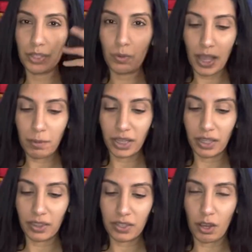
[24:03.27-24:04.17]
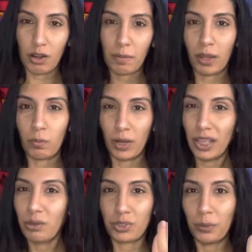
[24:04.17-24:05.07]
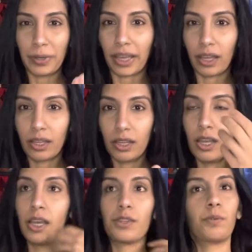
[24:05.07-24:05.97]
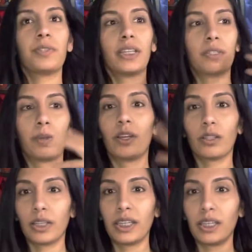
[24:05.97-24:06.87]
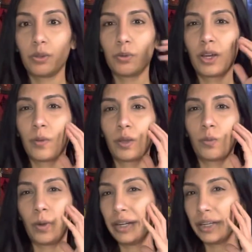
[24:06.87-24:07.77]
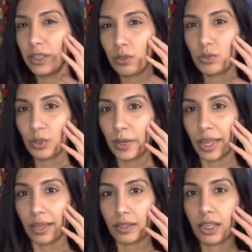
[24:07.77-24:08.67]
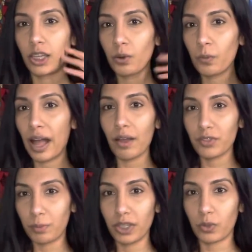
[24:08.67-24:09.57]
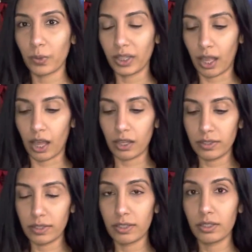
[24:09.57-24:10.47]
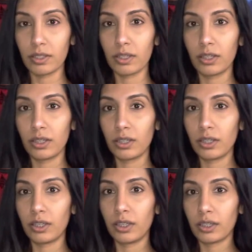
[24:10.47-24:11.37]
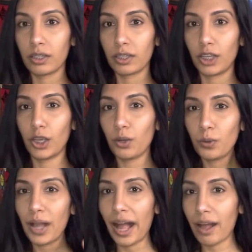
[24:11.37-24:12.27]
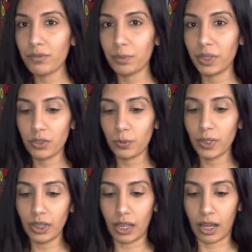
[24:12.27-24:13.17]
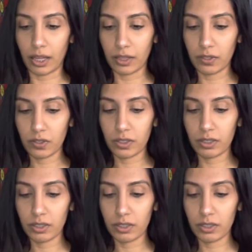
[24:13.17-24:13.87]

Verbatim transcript: is why i'm looking at this card and i'm like what are you doing it's almost like spirit looking at you and going what are you doing like you don't have to be doing that you don't have to be doing that